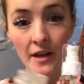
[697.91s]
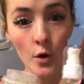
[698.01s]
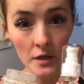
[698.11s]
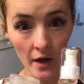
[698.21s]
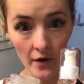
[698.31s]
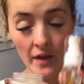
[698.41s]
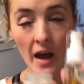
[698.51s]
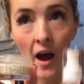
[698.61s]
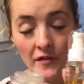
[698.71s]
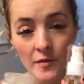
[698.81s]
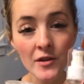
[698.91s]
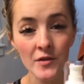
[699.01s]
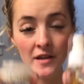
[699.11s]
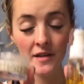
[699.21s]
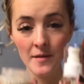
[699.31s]
They go together. They have to be
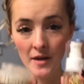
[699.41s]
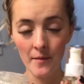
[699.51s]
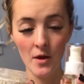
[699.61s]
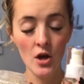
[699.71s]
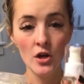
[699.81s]
used at the same time.